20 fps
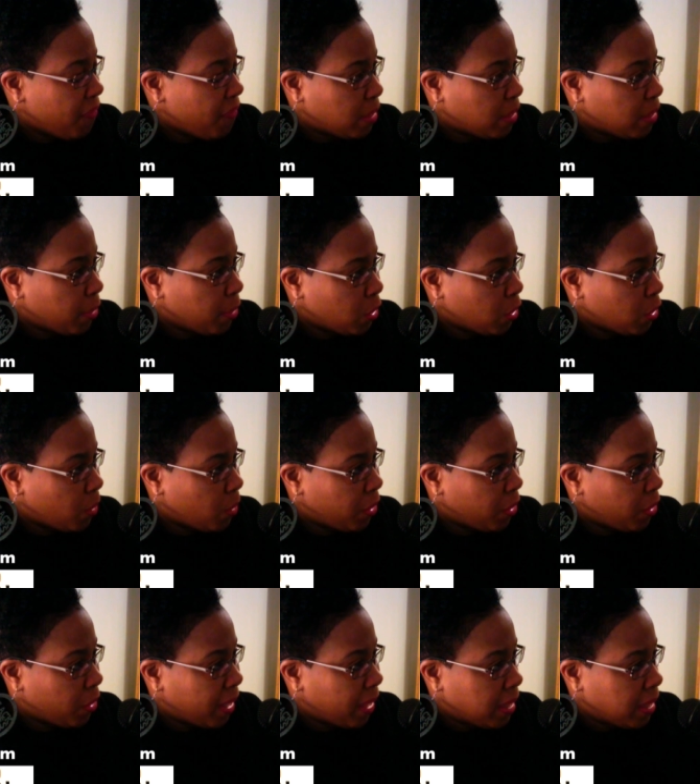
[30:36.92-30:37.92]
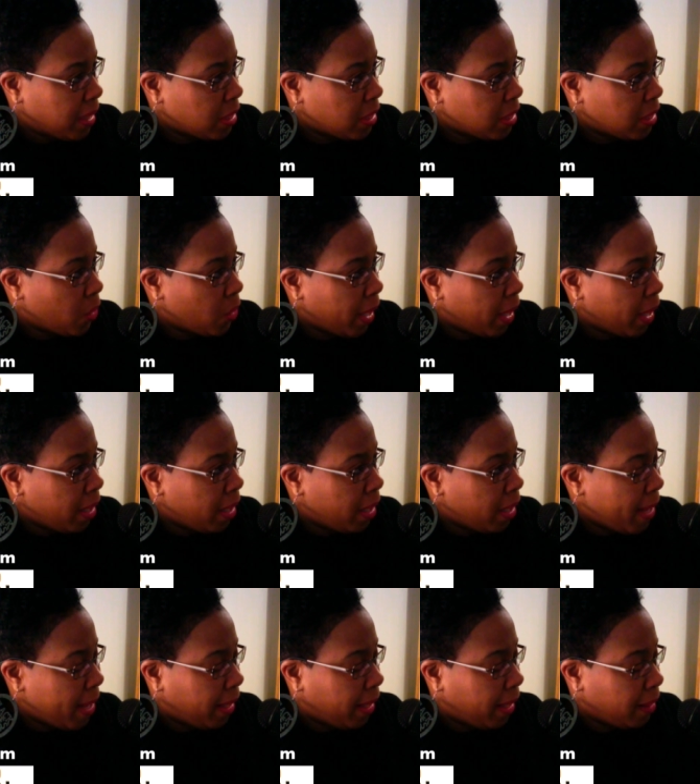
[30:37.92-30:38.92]
Facebook, Twitter,
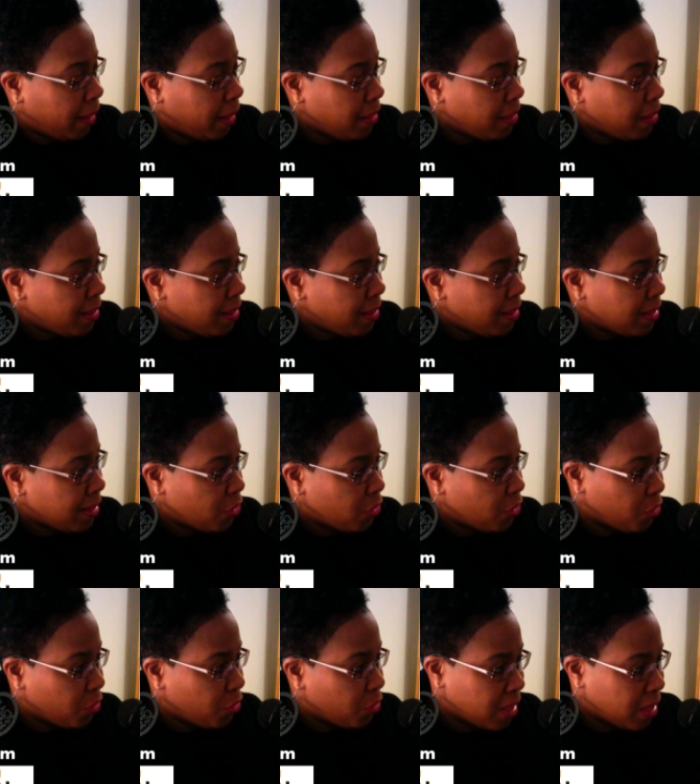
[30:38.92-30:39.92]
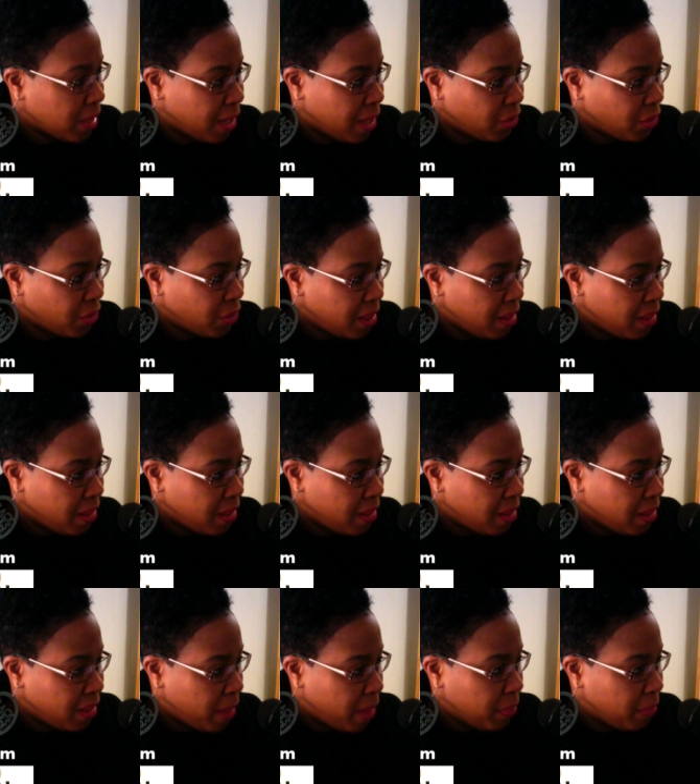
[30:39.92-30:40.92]
Instagram. And this is your girl, Tasha, A
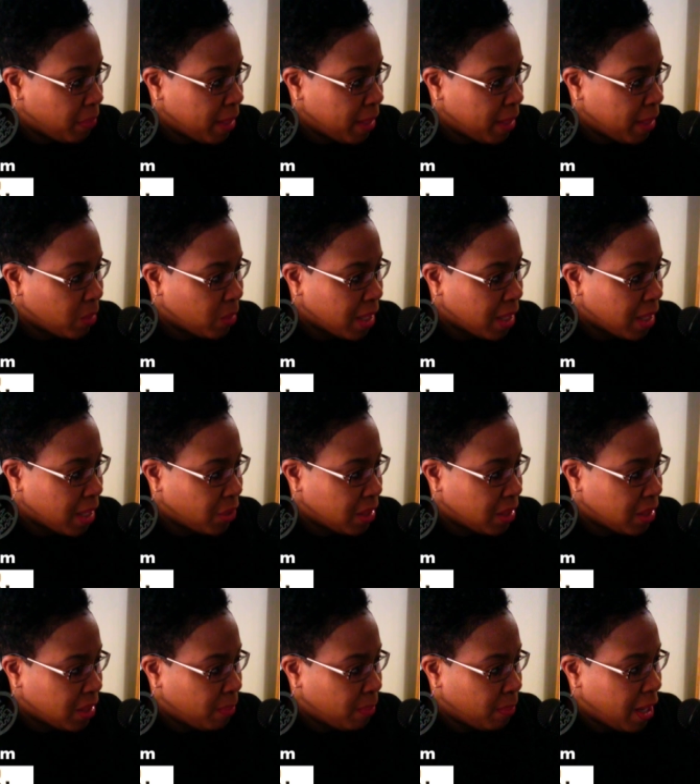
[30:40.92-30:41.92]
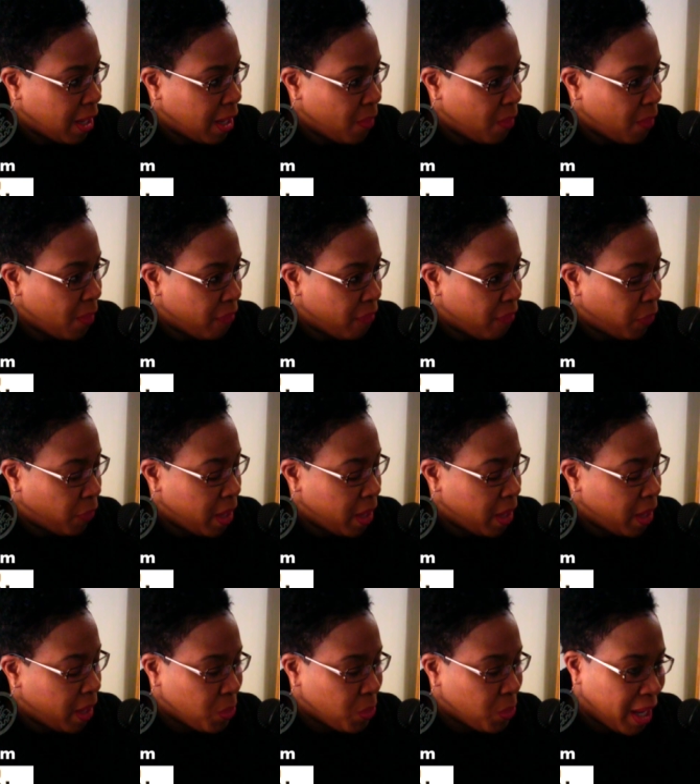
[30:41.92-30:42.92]
Vibrant Mix with Tasha, Tamiko, and
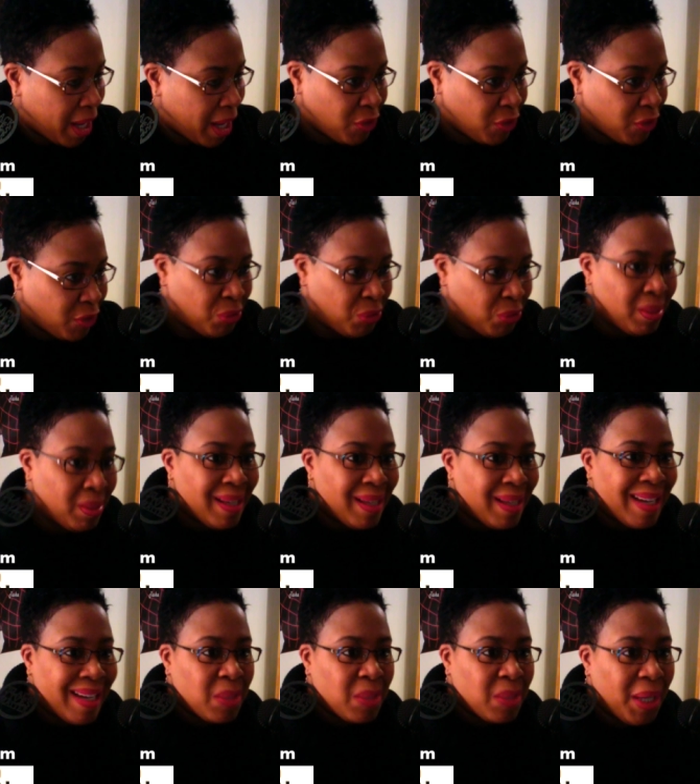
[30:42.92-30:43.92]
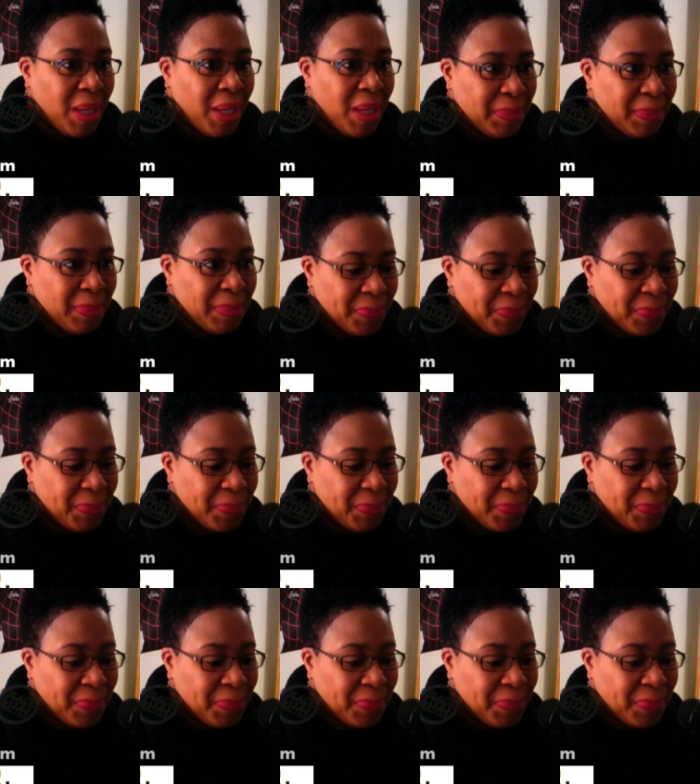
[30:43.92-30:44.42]
Fred. We'll catch you next week.